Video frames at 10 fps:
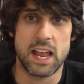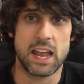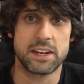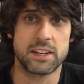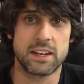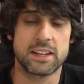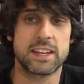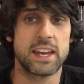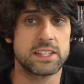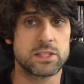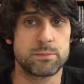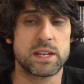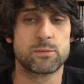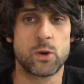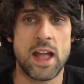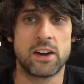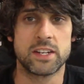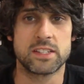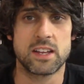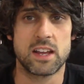And uh, again, it's a big
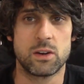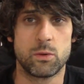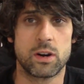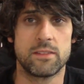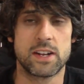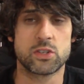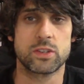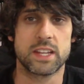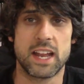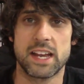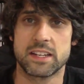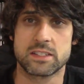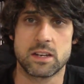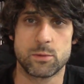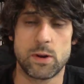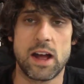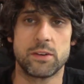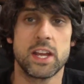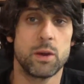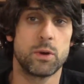morality tale where eventually the guy does come around.